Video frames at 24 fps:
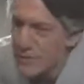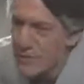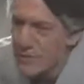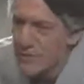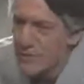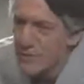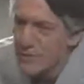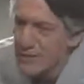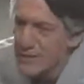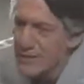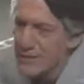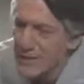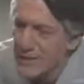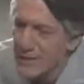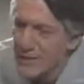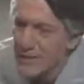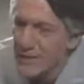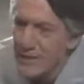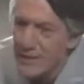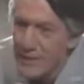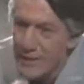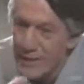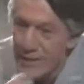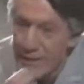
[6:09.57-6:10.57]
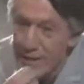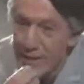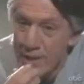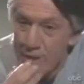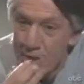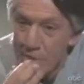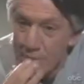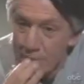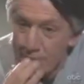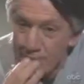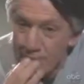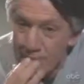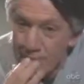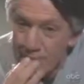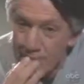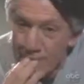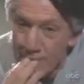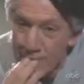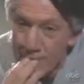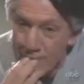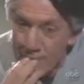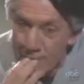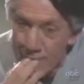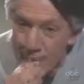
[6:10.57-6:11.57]
you could see
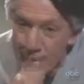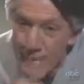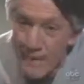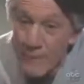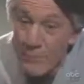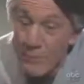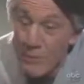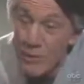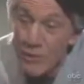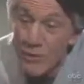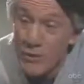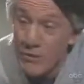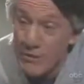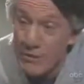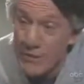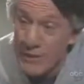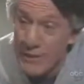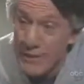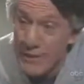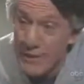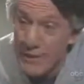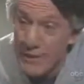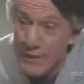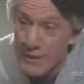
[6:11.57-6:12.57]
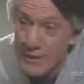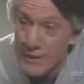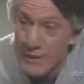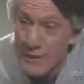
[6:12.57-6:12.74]
how beautifully,